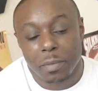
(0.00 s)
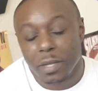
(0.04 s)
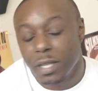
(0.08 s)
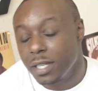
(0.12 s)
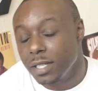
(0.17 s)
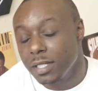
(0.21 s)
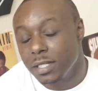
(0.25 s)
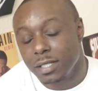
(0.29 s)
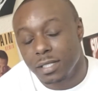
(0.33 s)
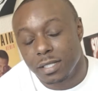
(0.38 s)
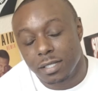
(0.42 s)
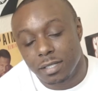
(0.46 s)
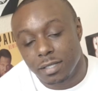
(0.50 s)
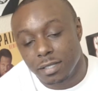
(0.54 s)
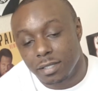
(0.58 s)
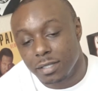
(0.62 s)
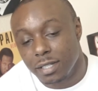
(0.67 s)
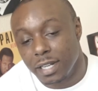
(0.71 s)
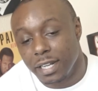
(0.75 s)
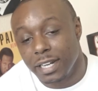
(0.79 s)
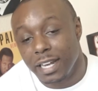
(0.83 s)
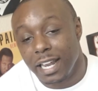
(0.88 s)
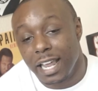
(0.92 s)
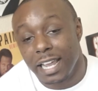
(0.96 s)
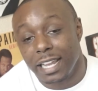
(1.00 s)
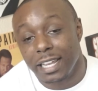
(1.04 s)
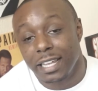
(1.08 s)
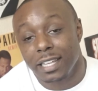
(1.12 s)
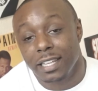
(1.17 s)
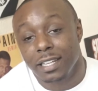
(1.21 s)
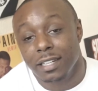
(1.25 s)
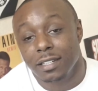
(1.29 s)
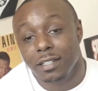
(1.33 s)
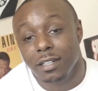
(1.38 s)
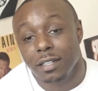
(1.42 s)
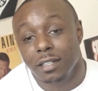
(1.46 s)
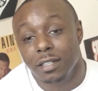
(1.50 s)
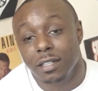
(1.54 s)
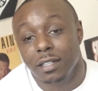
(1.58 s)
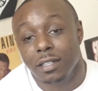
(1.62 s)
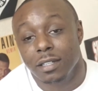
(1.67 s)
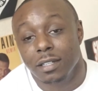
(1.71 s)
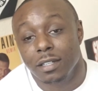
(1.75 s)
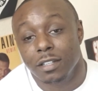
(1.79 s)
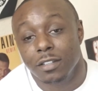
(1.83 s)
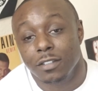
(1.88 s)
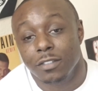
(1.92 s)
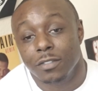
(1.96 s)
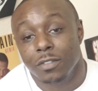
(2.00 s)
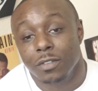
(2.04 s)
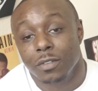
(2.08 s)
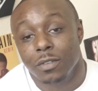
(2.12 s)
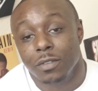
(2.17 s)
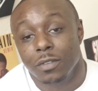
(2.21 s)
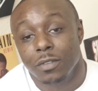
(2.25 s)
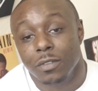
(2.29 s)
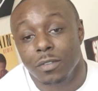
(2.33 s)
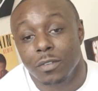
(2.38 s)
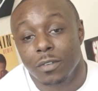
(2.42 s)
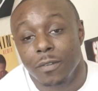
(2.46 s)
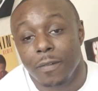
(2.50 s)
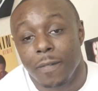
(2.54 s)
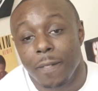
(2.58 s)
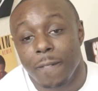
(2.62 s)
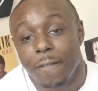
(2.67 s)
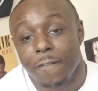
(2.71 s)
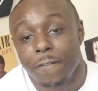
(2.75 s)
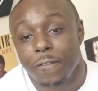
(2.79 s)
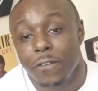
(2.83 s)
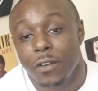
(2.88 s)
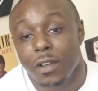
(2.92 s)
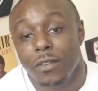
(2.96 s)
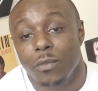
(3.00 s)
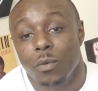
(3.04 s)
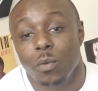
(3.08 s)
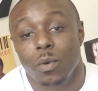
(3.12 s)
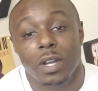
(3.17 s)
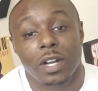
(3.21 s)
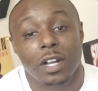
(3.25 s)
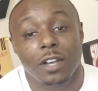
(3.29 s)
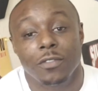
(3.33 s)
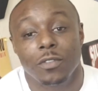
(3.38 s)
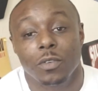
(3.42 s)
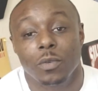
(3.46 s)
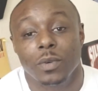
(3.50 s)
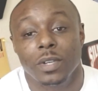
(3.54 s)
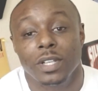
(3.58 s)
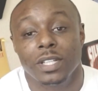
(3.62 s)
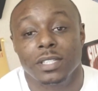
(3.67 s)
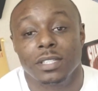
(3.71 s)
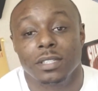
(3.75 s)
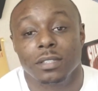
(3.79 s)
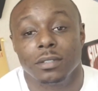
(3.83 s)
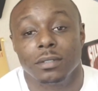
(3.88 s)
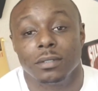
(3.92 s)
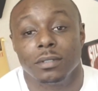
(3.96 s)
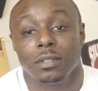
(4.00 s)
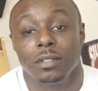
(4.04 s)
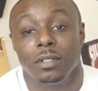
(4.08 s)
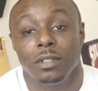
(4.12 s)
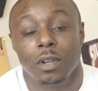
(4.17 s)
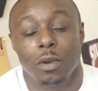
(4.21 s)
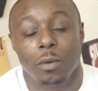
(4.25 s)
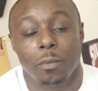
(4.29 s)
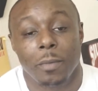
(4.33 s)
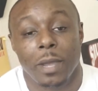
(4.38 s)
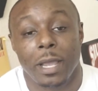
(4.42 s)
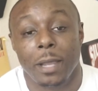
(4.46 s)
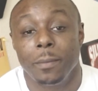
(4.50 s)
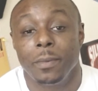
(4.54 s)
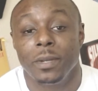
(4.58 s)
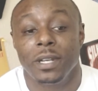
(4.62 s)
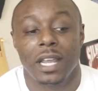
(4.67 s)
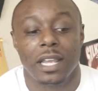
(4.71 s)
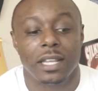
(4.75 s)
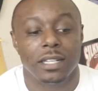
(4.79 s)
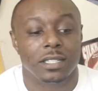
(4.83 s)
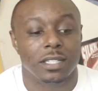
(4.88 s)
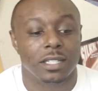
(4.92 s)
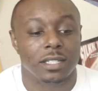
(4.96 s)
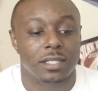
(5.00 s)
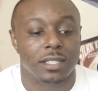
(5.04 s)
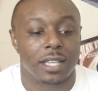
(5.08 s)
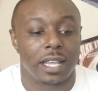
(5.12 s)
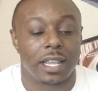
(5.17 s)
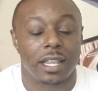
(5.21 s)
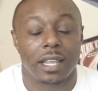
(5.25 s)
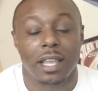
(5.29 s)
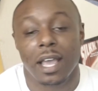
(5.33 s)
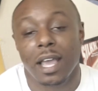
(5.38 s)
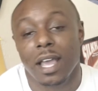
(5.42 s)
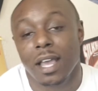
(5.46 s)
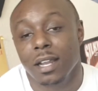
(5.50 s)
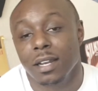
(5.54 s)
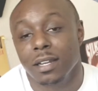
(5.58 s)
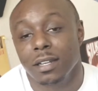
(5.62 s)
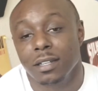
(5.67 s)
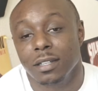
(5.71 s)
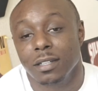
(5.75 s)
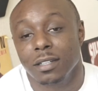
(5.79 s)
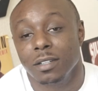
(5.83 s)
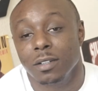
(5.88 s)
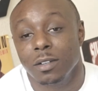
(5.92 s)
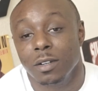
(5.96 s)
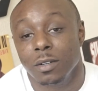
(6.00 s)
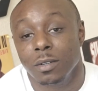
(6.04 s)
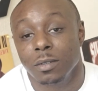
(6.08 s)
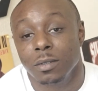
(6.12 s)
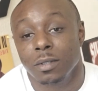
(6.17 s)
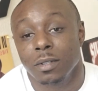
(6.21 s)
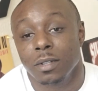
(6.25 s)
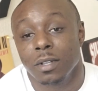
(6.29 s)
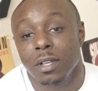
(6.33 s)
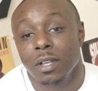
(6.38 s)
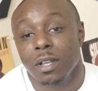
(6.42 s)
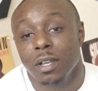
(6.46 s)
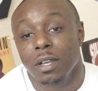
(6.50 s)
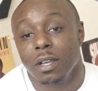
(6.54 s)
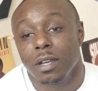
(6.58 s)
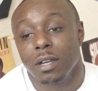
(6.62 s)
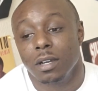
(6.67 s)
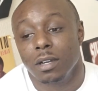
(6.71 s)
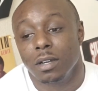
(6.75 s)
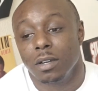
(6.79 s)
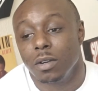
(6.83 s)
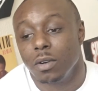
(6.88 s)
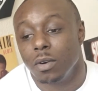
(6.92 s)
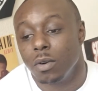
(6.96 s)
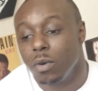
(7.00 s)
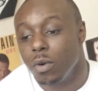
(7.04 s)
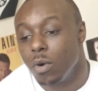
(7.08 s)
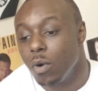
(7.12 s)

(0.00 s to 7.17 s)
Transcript: because they're not getting the love for whatever reason. You know, maybe they just ain't got it, you know?